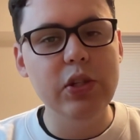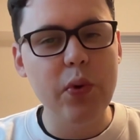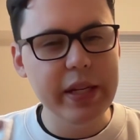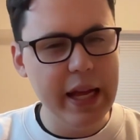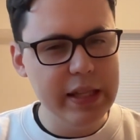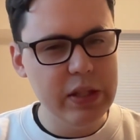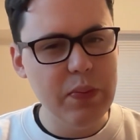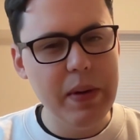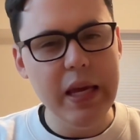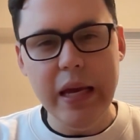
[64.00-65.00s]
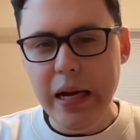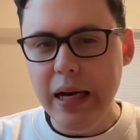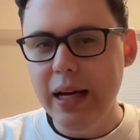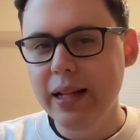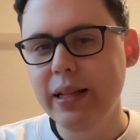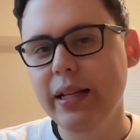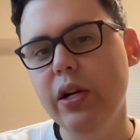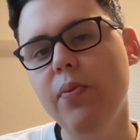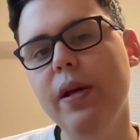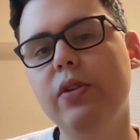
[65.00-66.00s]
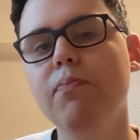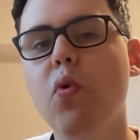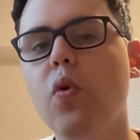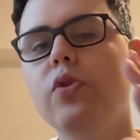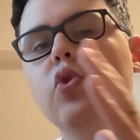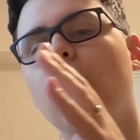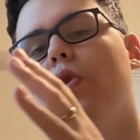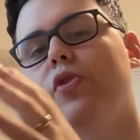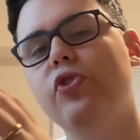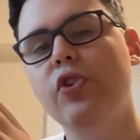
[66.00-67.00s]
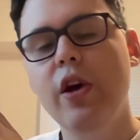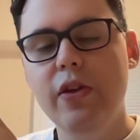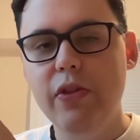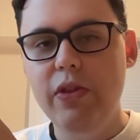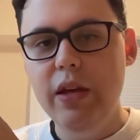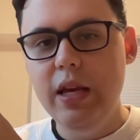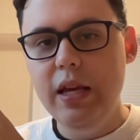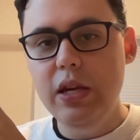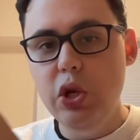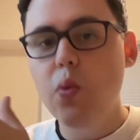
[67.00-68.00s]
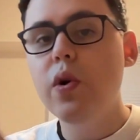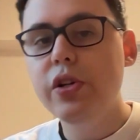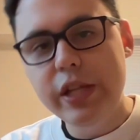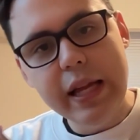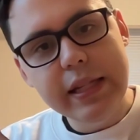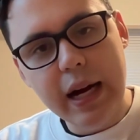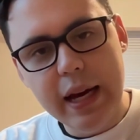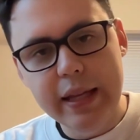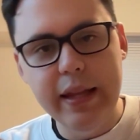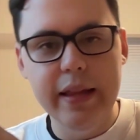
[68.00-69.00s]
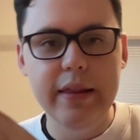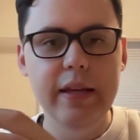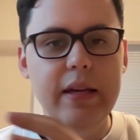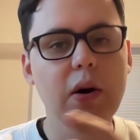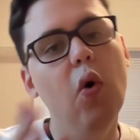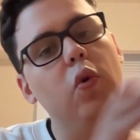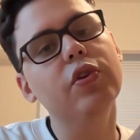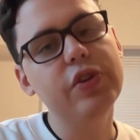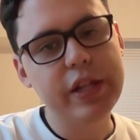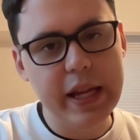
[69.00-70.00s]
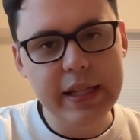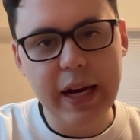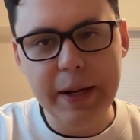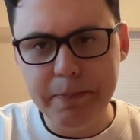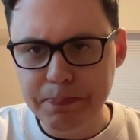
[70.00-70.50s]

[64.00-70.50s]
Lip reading: story tends to be a little bit more towards the newer Sentai than the older Sentai,